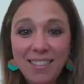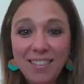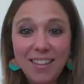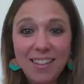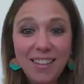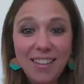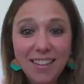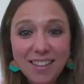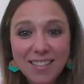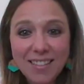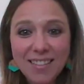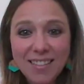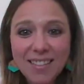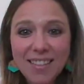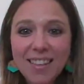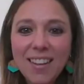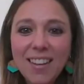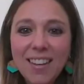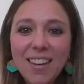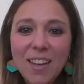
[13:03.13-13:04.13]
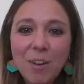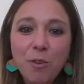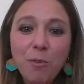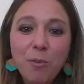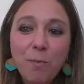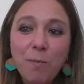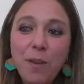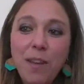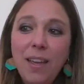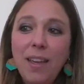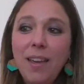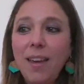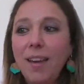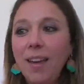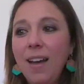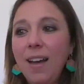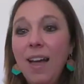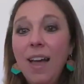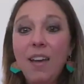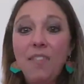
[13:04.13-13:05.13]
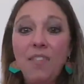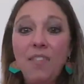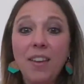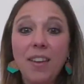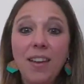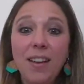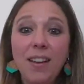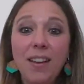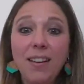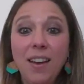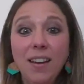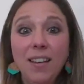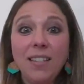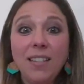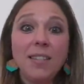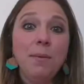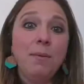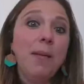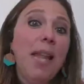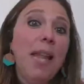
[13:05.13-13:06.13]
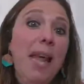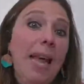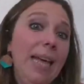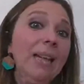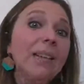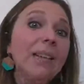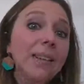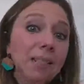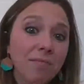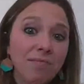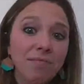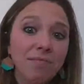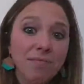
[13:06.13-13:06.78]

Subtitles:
this could be having a nice plan